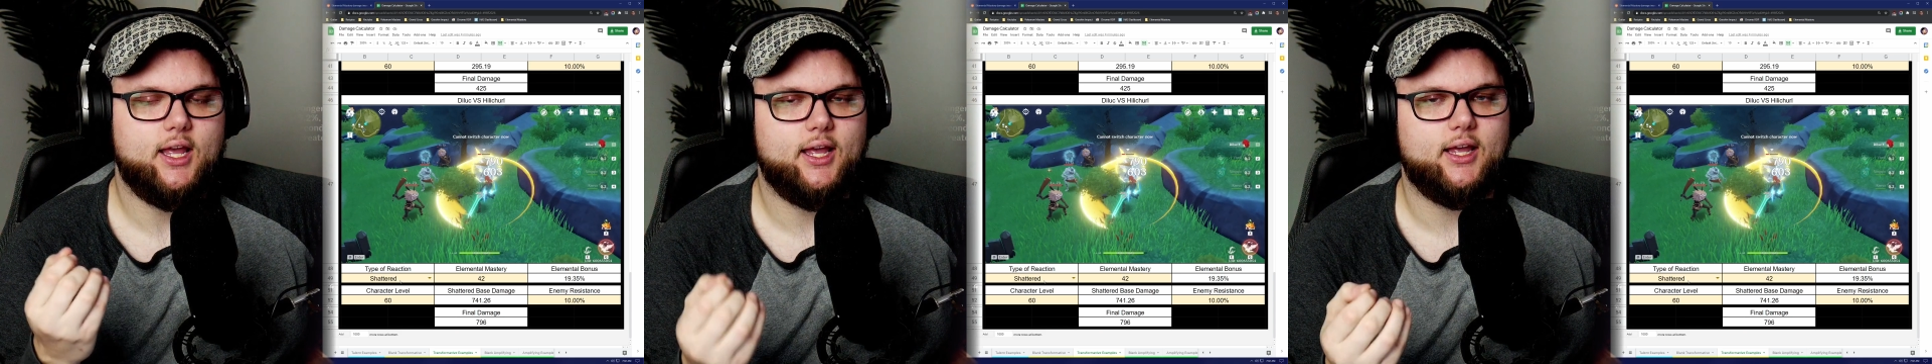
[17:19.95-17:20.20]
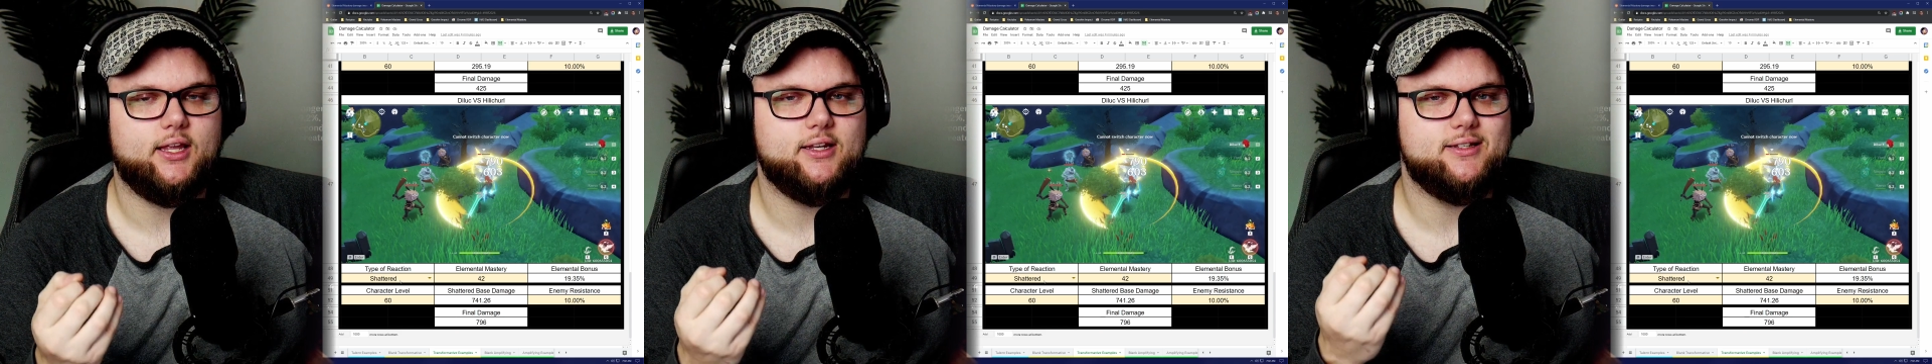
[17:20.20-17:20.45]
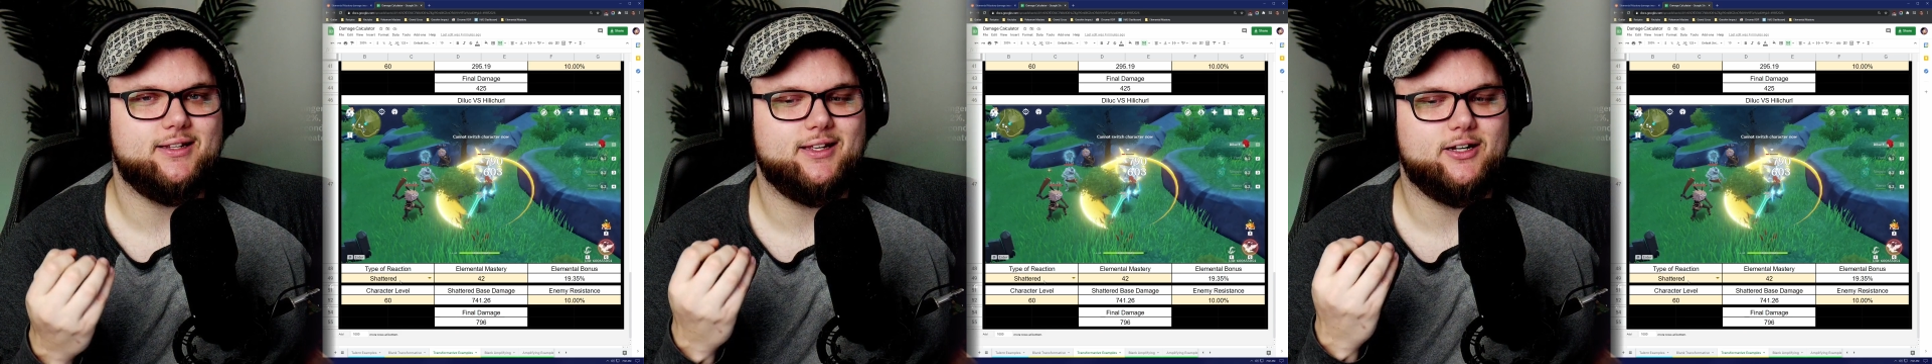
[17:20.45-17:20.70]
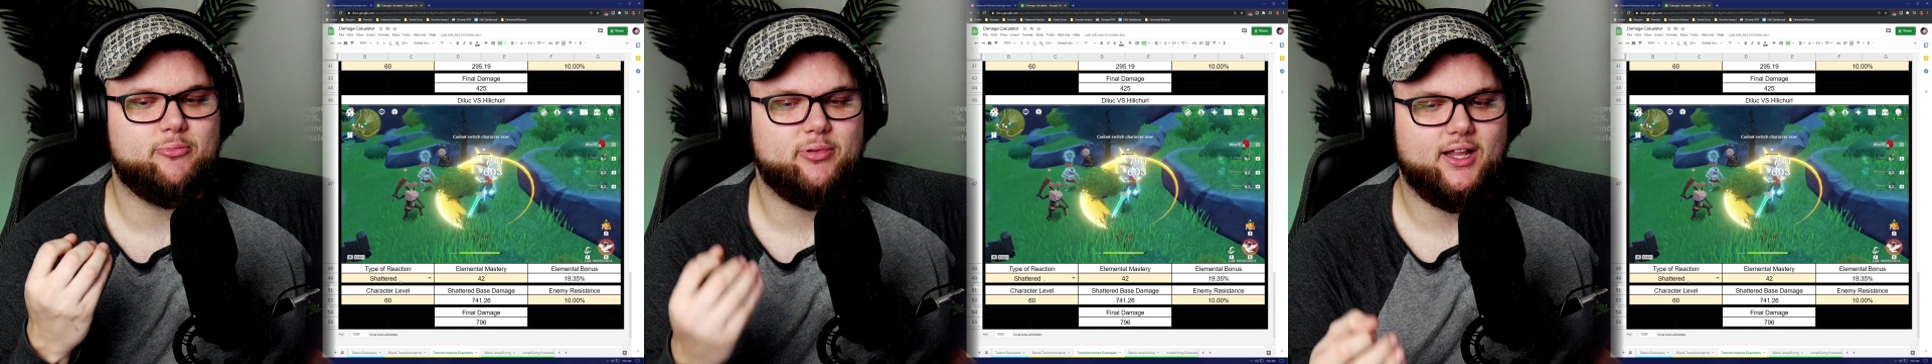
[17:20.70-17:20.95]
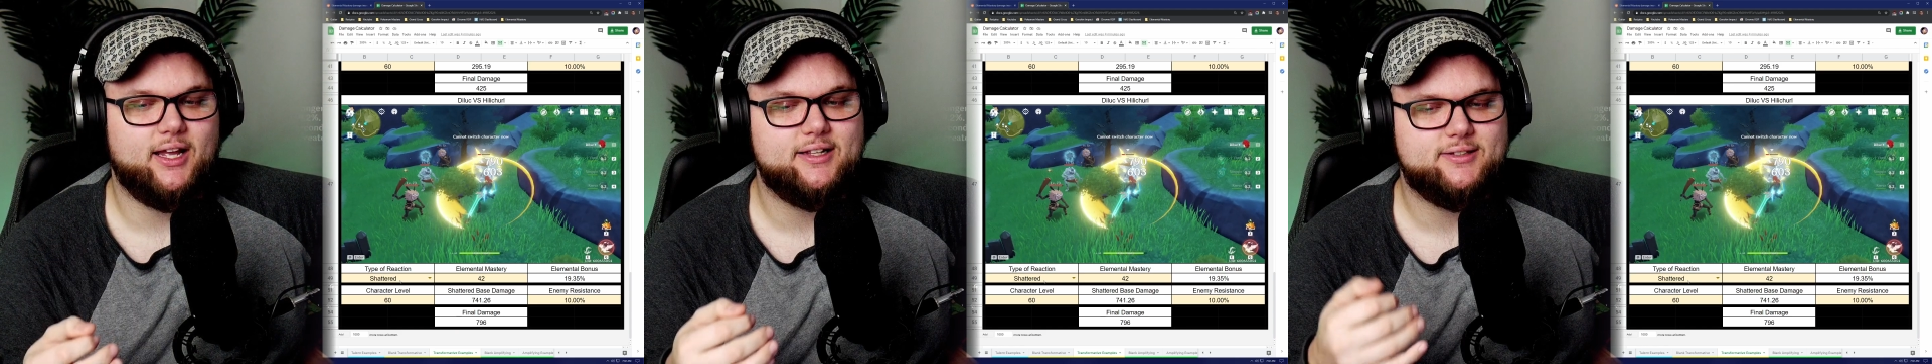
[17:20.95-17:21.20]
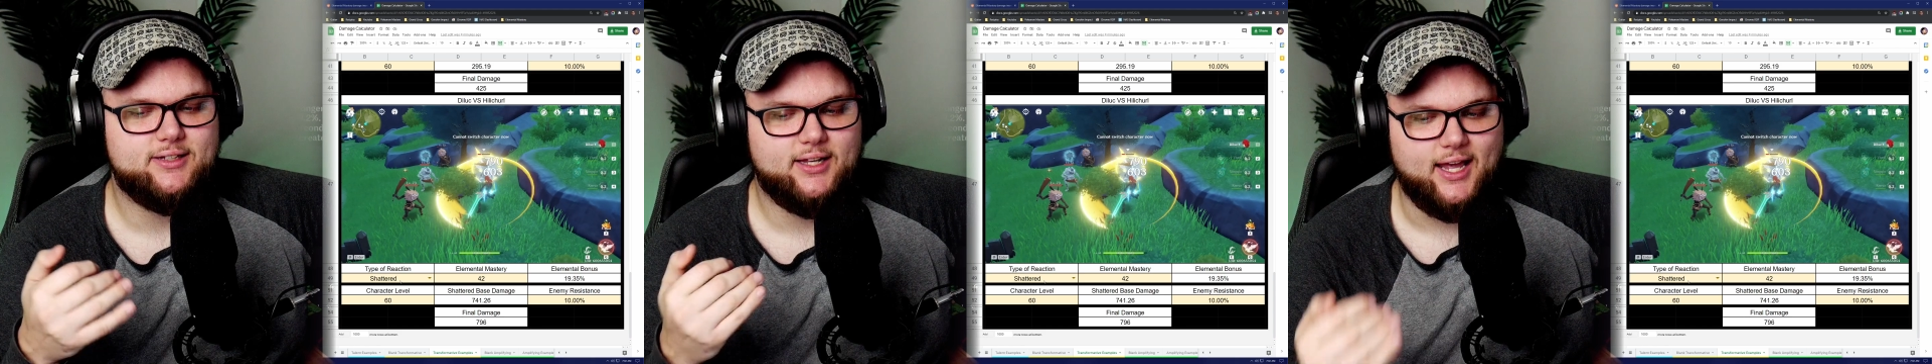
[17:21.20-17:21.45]
and it
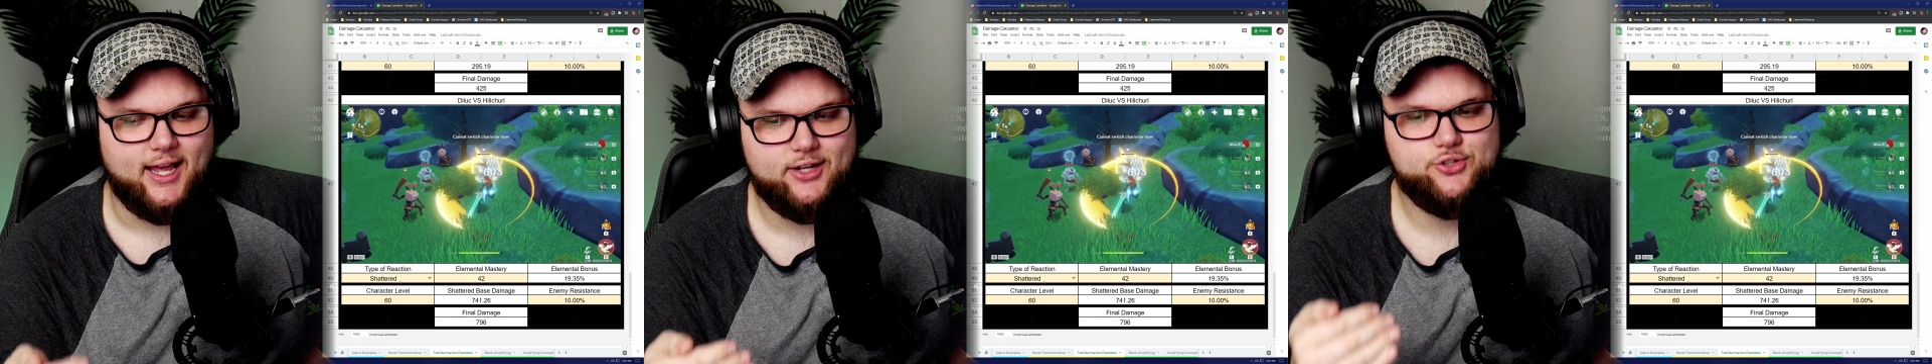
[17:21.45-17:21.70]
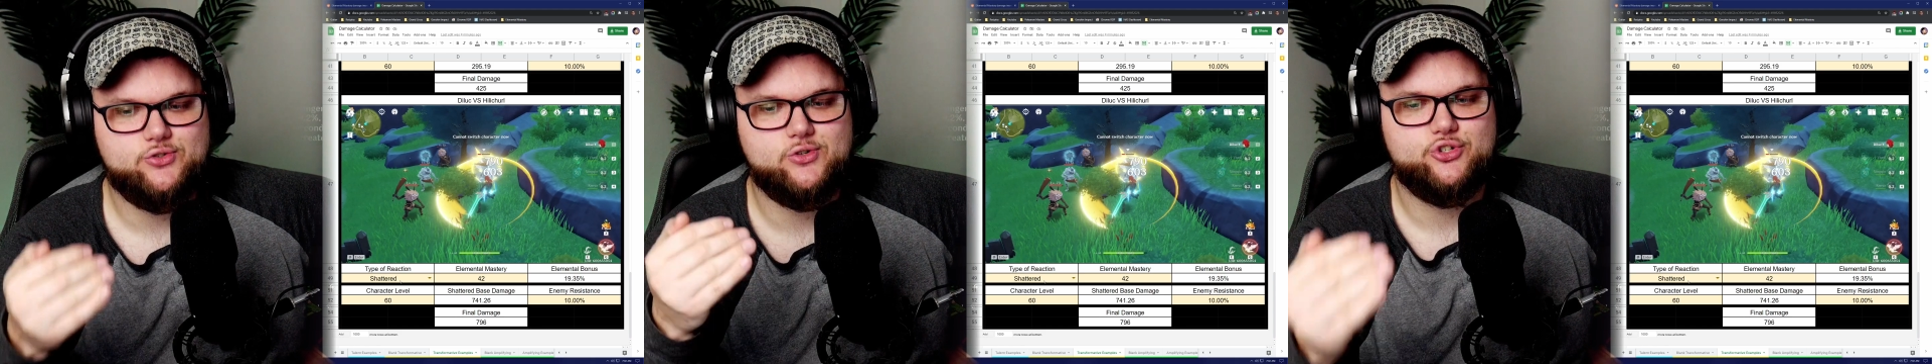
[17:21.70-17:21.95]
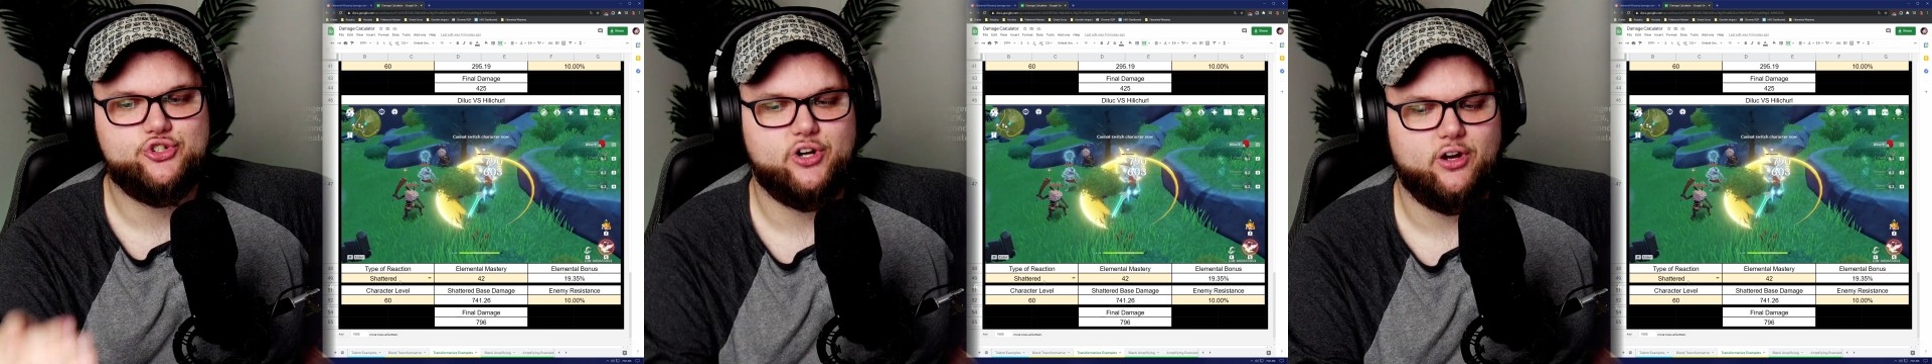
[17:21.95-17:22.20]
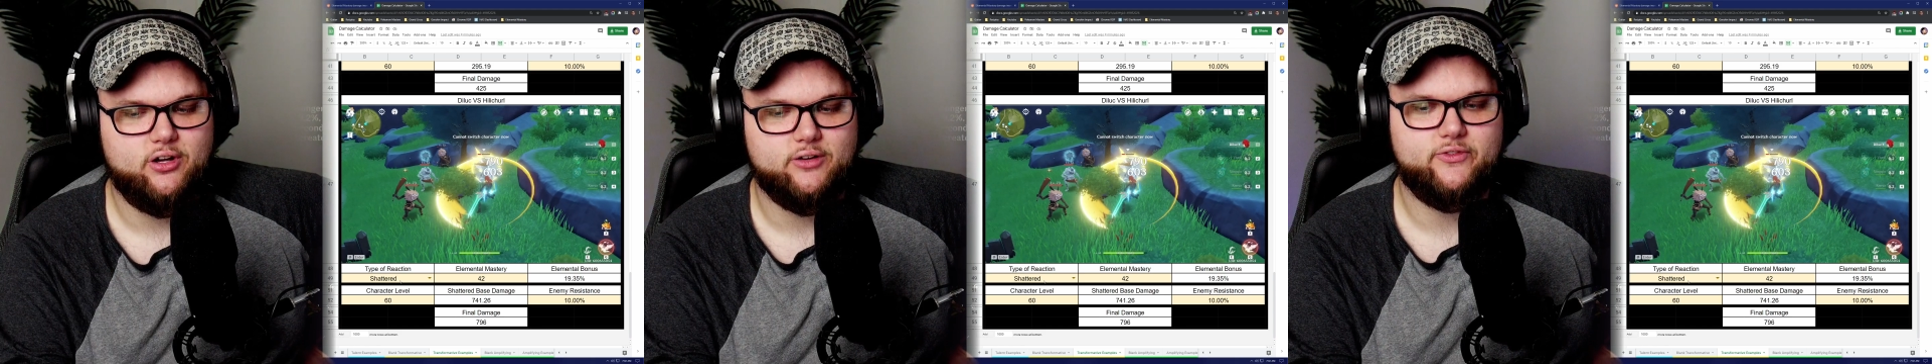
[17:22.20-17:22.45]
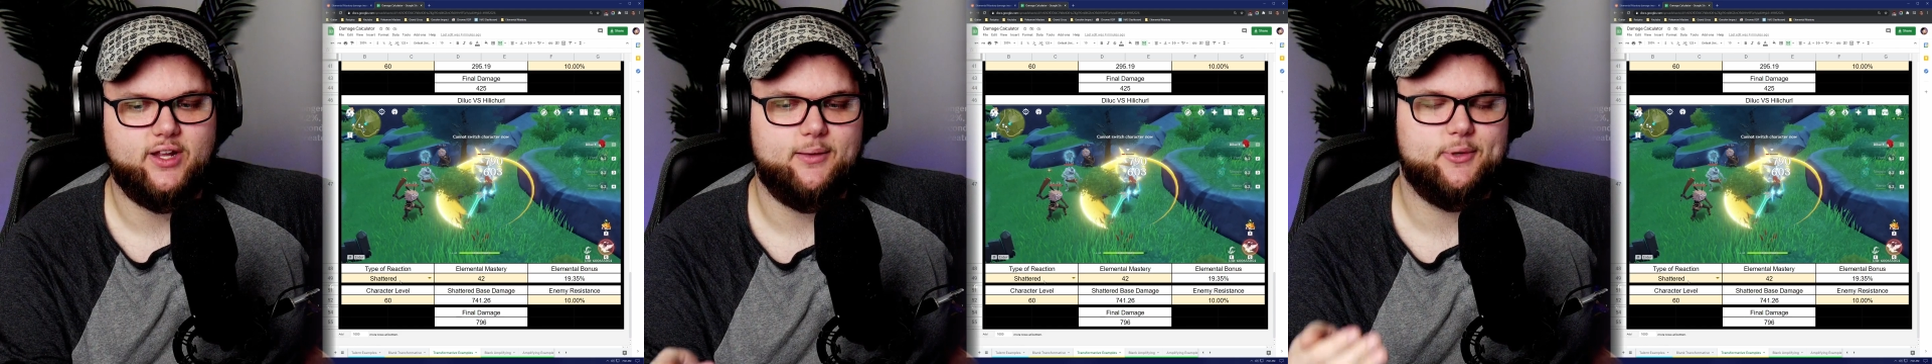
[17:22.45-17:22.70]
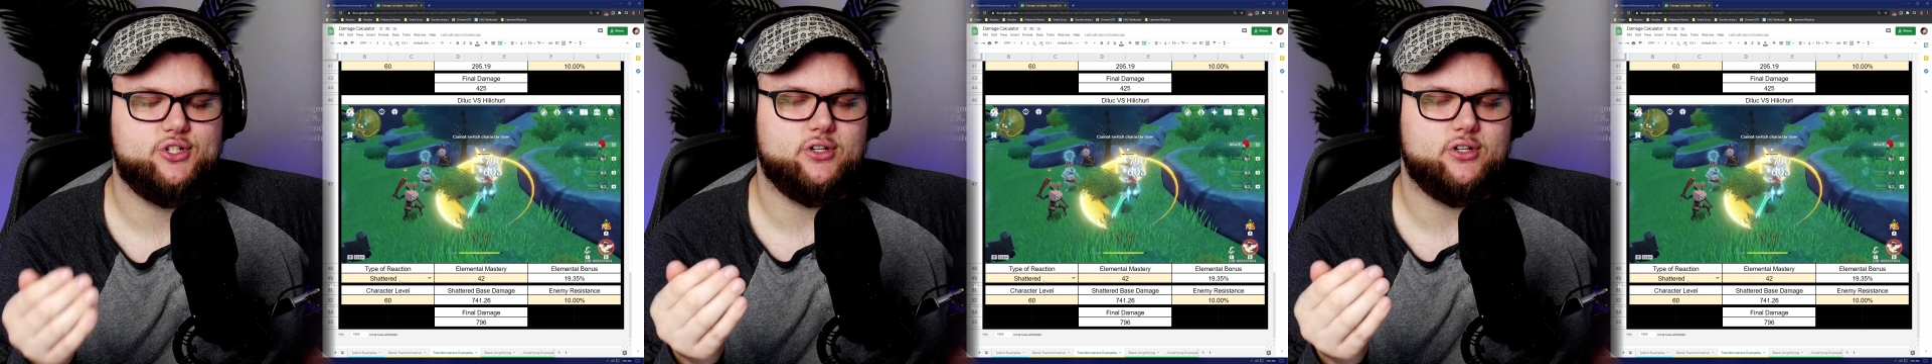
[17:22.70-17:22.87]
applies an extra chunk of damage